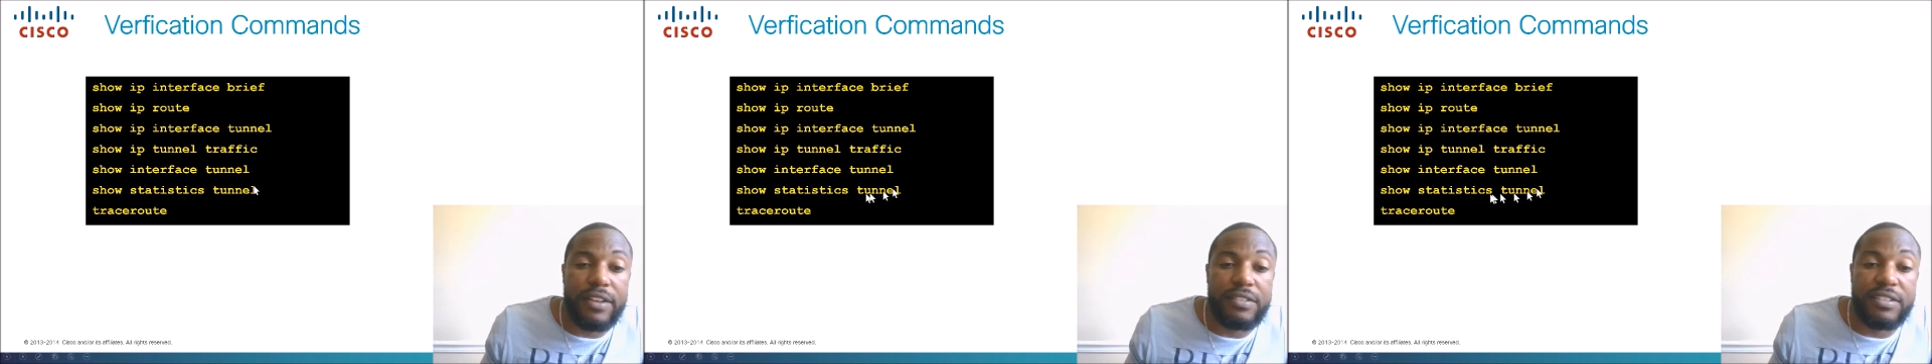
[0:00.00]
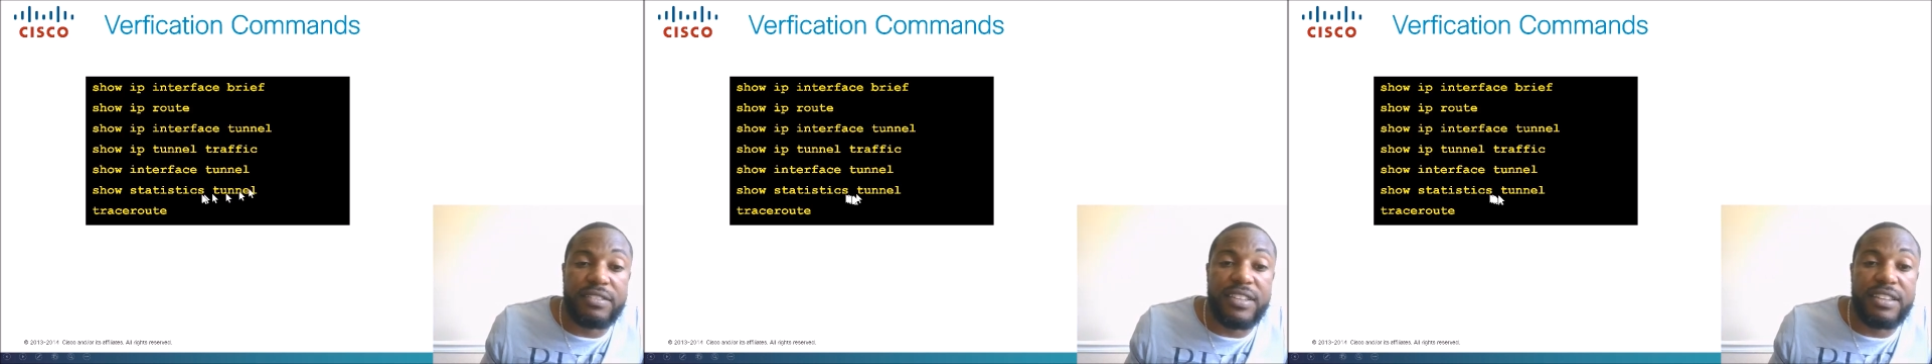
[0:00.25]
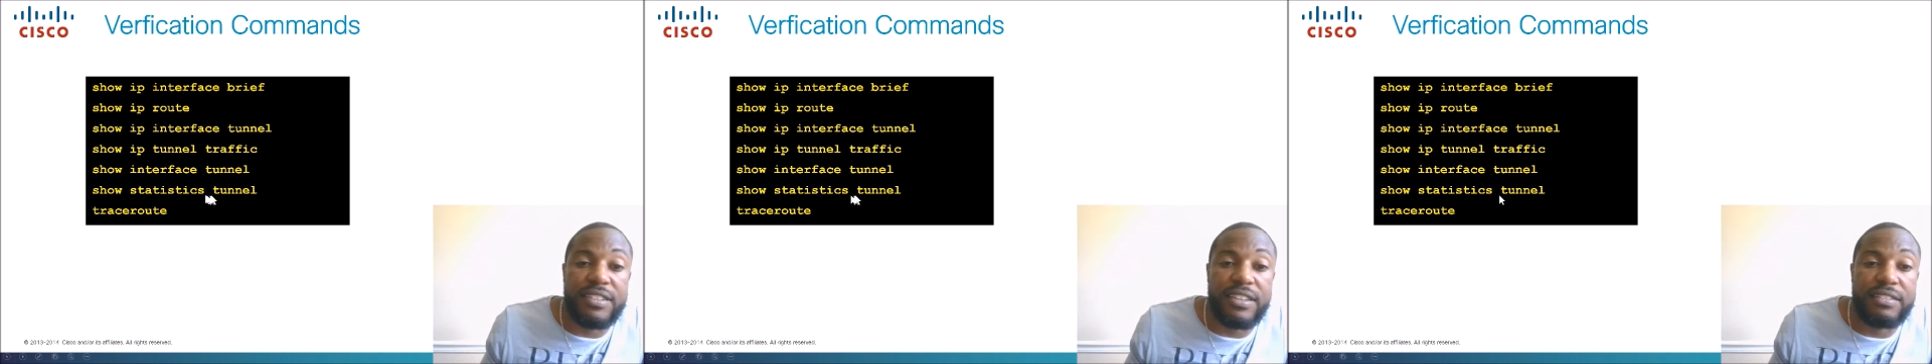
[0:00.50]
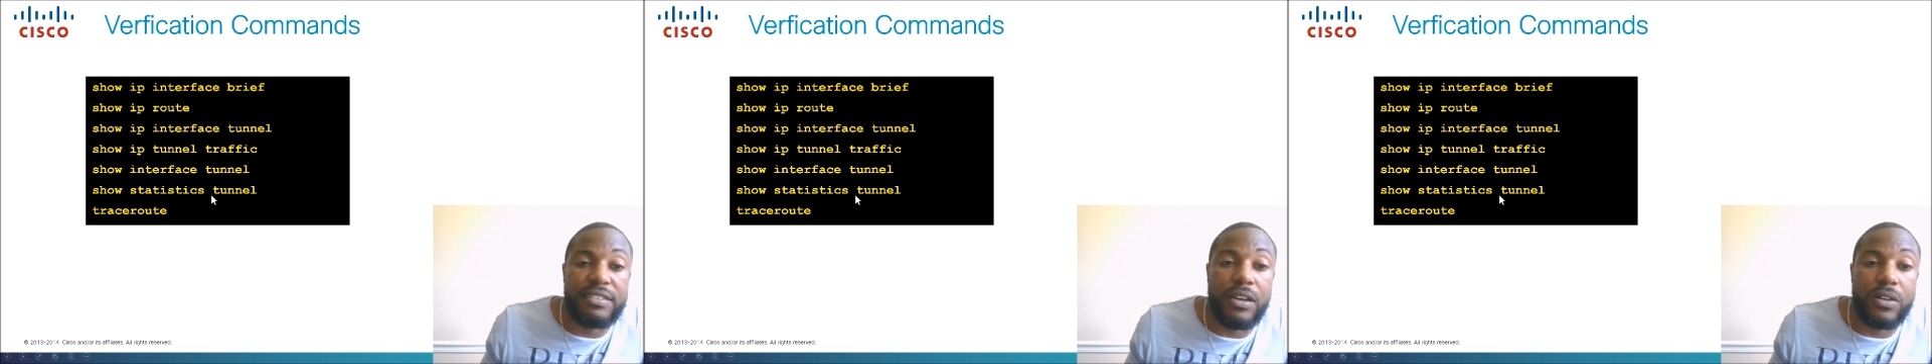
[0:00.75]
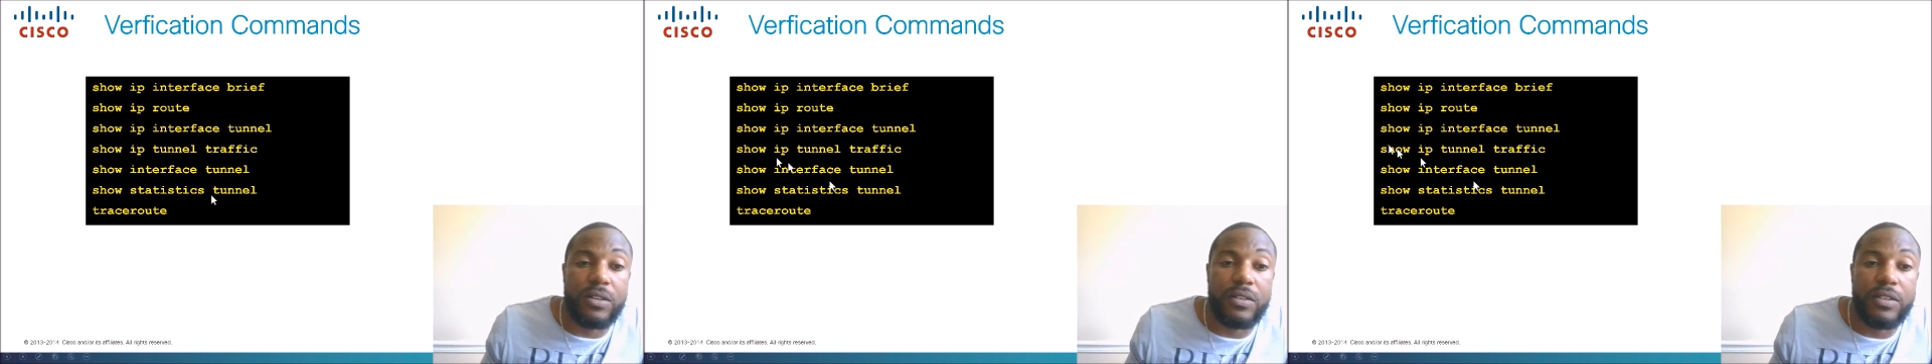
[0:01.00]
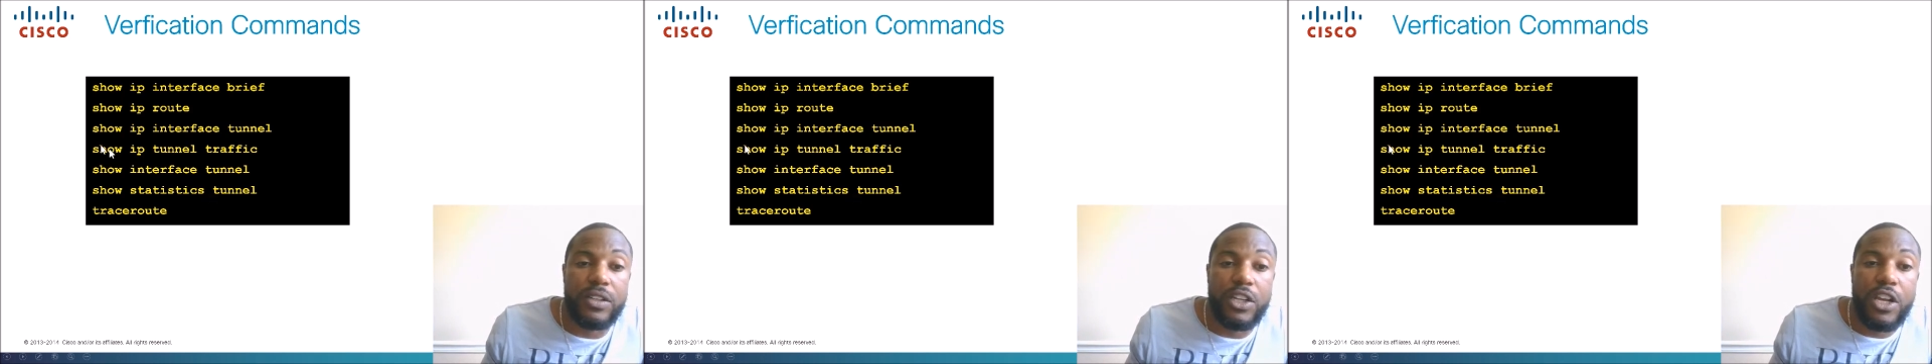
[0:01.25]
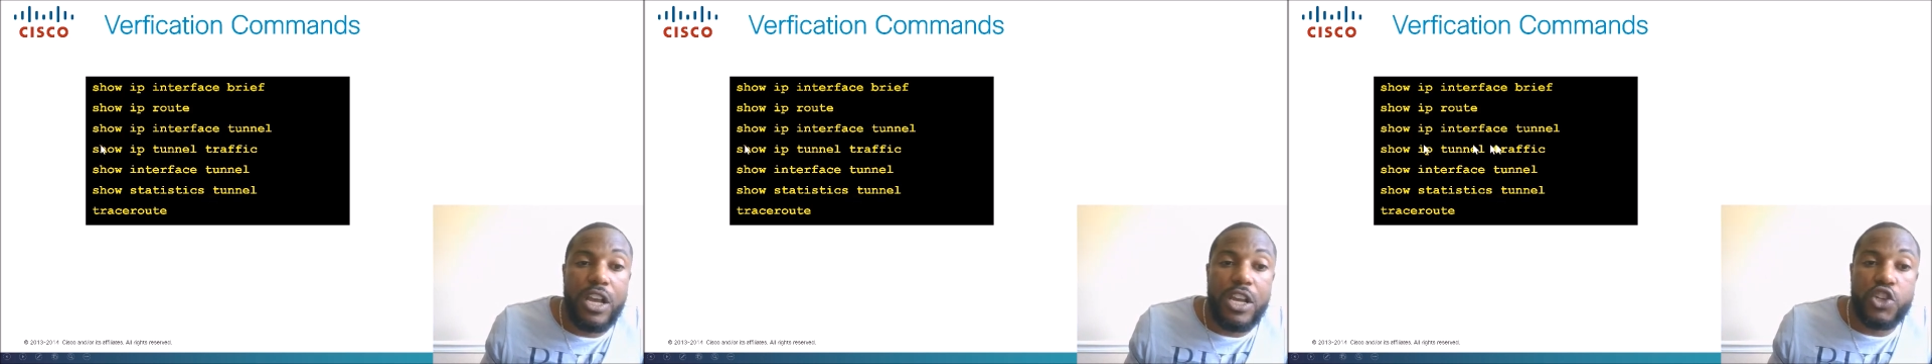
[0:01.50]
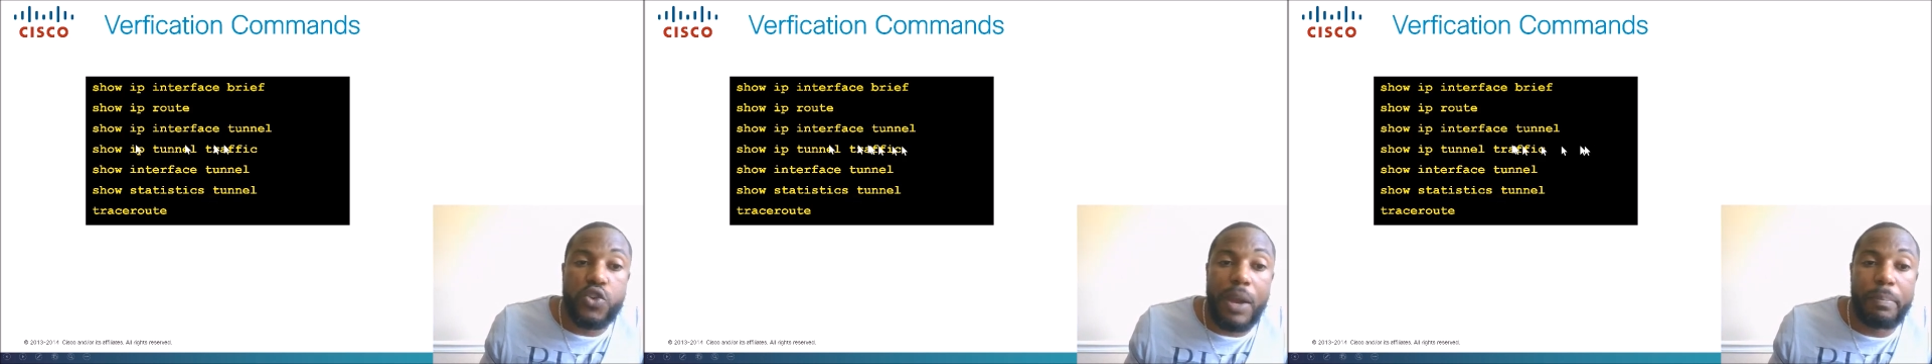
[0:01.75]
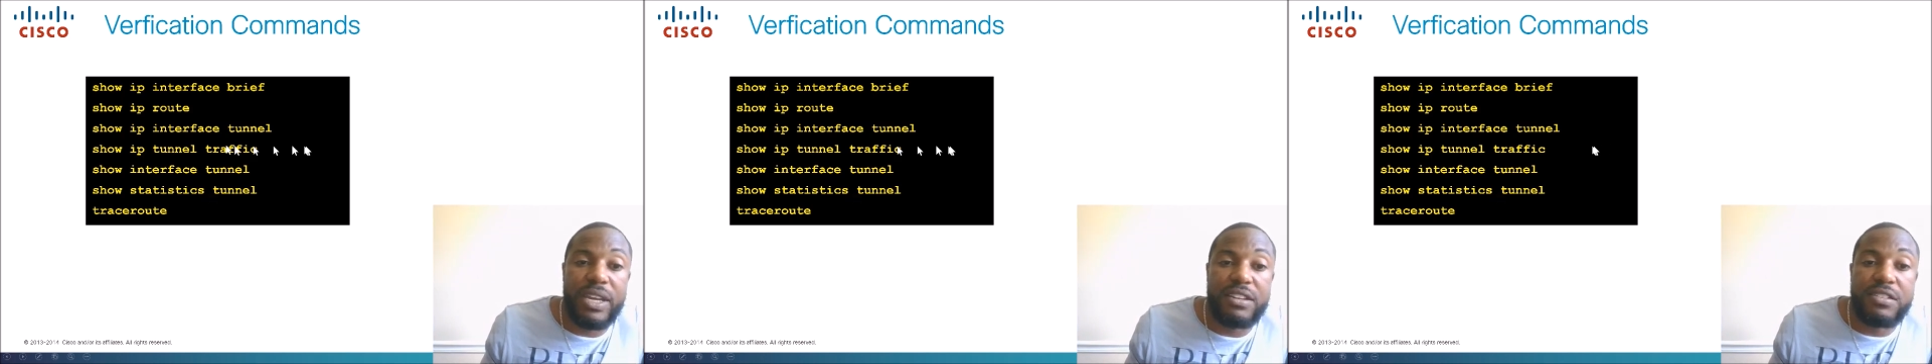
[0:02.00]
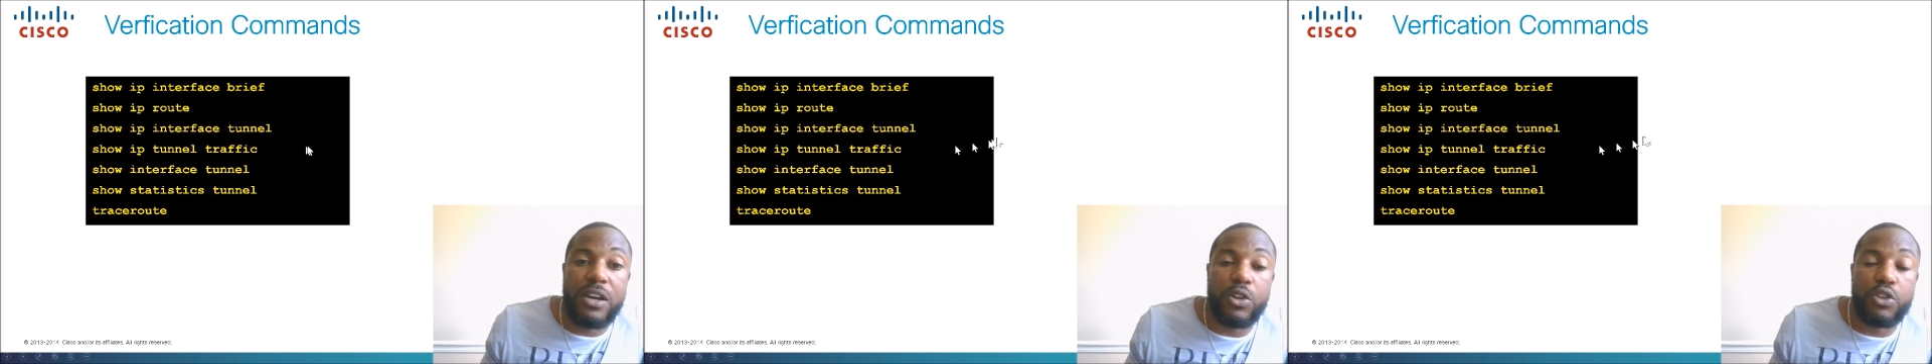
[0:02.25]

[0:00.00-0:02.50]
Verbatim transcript: statistics tunnel. Show IP tunnel